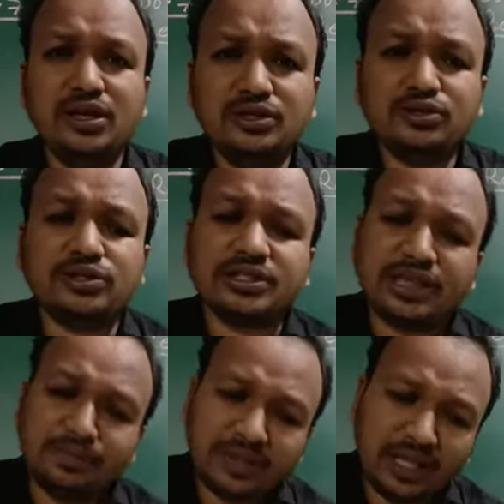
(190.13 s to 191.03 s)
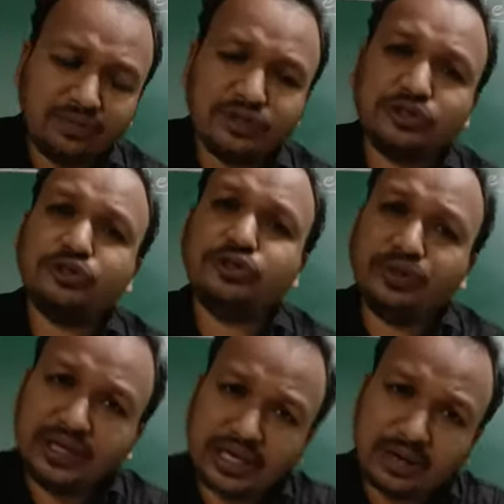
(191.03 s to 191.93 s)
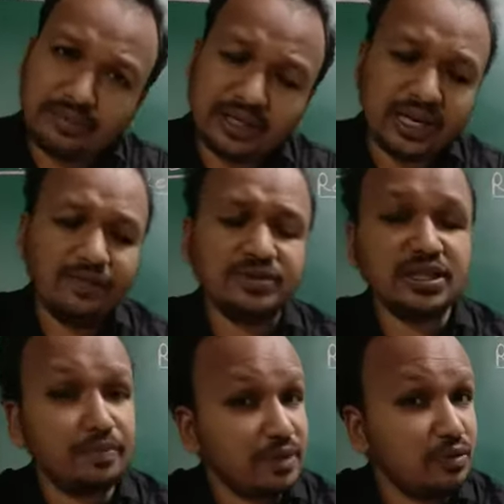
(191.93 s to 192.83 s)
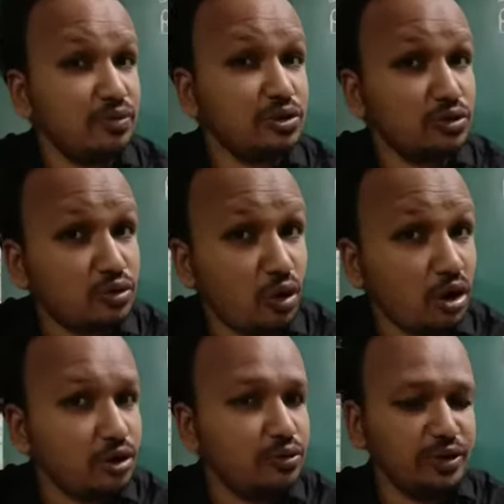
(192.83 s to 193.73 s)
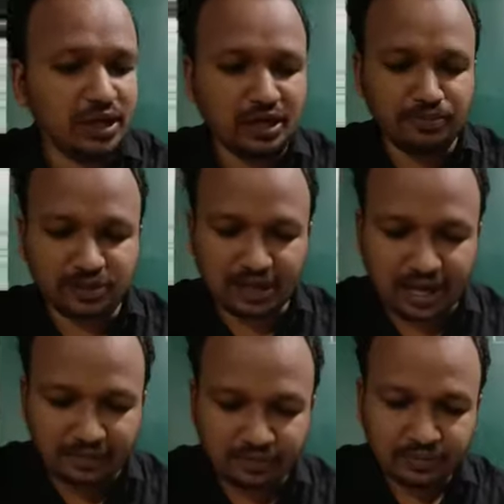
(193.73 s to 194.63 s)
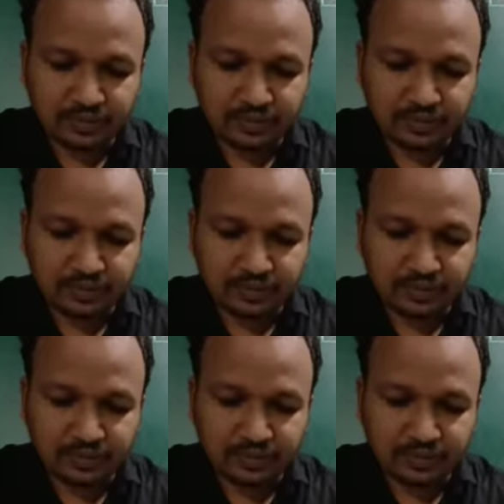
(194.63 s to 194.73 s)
So something we should do in a computer lab, something we should not do in a computer lab.